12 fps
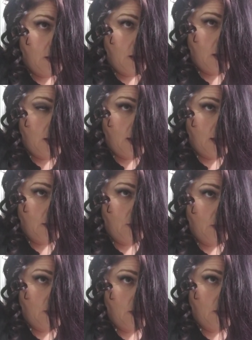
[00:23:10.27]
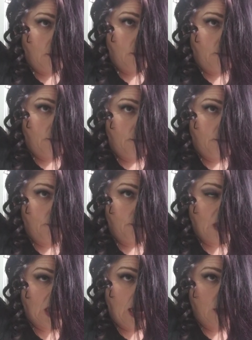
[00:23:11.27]
And the
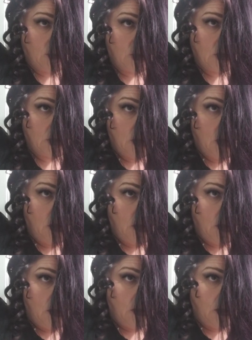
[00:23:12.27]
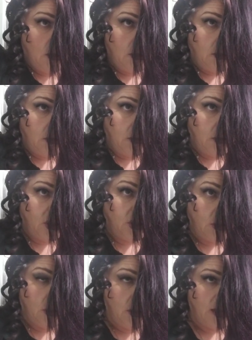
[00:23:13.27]
couch.
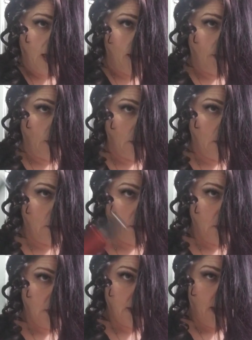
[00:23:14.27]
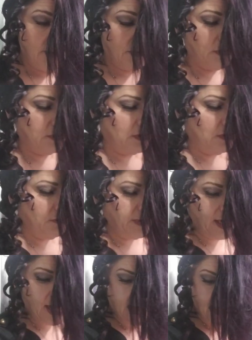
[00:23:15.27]
The table. Oh my
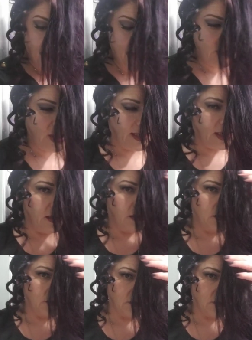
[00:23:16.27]
God. I'm like a